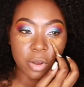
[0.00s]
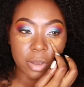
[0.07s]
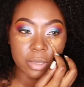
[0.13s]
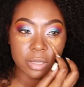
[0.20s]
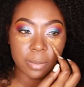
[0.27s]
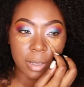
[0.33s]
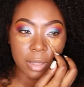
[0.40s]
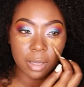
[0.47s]

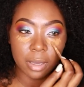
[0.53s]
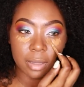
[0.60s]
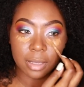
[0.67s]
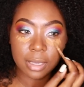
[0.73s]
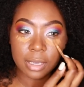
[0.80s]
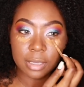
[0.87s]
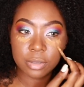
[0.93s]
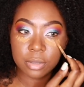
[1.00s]
kind of like
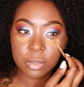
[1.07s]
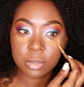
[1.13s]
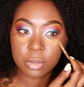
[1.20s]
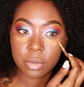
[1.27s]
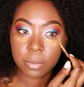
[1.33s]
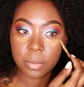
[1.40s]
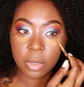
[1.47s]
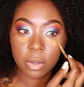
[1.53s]
chemical smell,
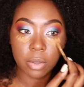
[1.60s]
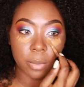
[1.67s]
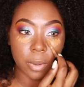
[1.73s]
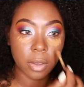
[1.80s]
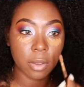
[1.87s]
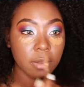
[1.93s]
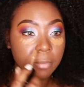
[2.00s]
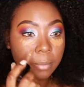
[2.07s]
which is
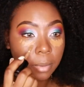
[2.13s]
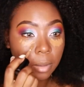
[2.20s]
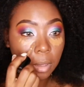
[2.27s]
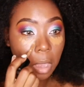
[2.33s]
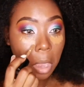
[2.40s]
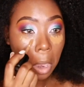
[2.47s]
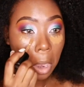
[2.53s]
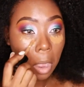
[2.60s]
not cool.
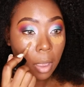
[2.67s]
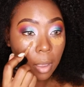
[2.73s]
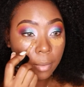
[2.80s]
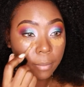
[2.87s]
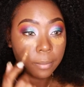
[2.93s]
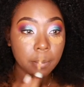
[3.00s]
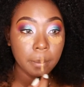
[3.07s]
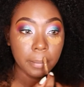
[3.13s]
But anyway,
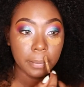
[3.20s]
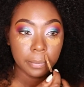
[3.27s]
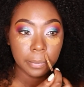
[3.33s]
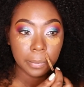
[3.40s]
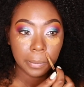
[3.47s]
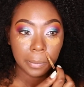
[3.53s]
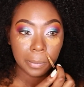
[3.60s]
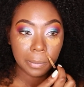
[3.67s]

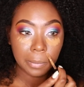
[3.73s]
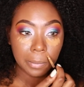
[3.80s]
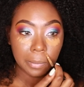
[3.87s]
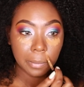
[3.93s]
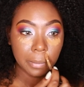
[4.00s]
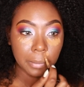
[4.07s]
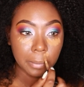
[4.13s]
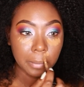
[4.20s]
this
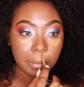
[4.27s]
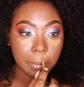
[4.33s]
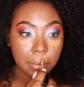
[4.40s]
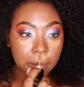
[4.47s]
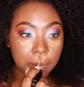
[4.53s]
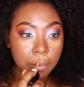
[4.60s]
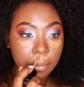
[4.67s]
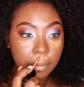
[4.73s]
is one of my
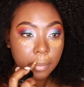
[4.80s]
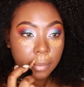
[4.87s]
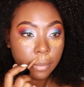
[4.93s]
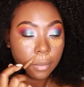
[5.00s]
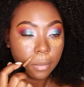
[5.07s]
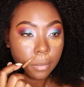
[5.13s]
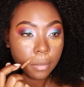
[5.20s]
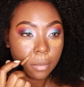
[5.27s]
favorite
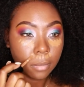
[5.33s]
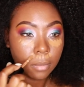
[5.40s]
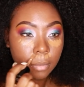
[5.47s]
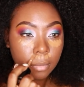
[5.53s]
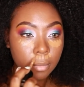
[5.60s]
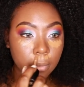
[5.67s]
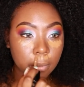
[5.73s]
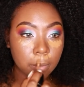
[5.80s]
concealers, and I'm
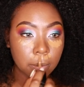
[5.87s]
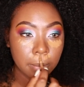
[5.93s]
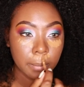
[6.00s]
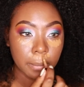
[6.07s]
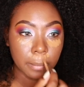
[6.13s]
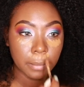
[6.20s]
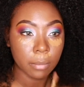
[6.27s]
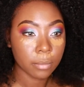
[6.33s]
just
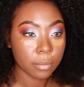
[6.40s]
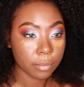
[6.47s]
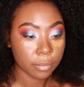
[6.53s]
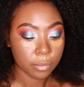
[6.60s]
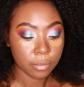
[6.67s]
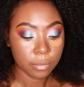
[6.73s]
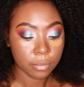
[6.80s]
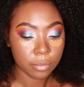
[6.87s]
taking
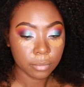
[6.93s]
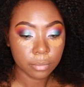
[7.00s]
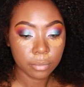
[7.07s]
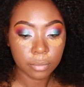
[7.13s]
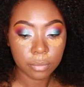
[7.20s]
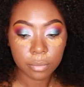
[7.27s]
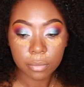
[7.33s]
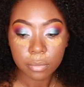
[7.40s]
Chestnut and
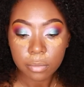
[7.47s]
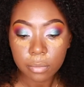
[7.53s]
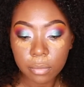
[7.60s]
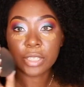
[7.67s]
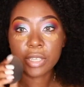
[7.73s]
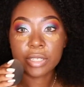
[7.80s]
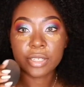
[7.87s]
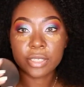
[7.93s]
putting that under my
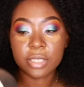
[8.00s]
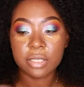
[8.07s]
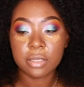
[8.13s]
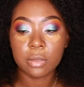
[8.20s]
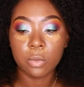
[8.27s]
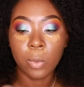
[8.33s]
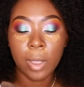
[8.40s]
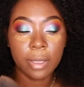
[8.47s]
eye
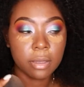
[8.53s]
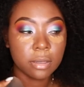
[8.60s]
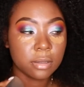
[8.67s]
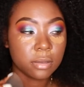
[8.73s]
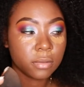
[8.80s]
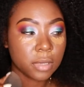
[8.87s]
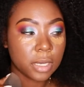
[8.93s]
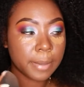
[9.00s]
and like
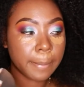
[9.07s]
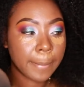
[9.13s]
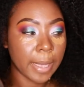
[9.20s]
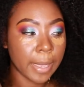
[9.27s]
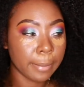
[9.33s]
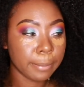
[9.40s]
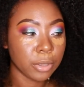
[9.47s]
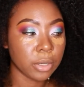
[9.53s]
above my
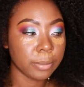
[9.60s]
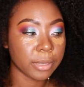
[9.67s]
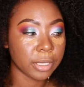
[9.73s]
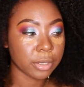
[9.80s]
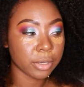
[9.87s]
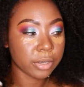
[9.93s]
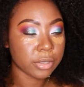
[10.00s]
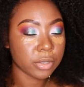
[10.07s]
lip, and
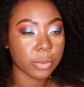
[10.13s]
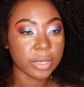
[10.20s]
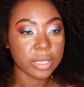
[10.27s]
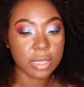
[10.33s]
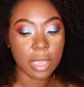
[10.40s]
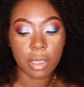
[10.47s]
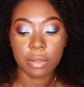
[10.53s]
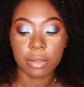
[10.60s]
I'm blending
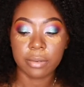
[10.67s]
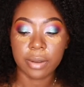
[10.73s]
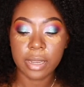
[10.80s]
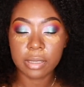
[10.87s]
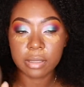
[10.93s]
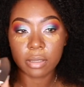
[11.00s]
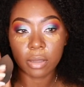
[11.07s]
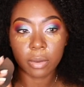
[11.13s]
that out.
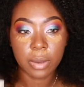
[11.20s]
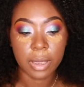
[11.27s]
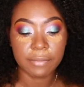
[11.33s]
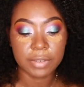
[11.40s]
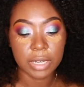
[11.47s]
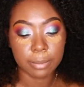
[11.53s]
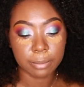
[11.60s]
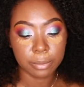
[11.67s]
And then I'm
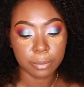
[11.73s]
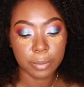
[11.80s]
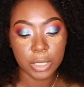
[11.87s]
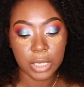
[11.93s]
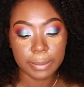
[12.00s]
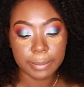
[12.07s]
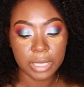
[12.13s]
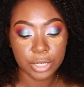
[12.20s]
going to just
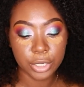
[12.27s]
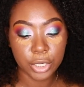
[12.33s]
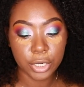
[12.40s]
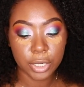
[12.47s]
take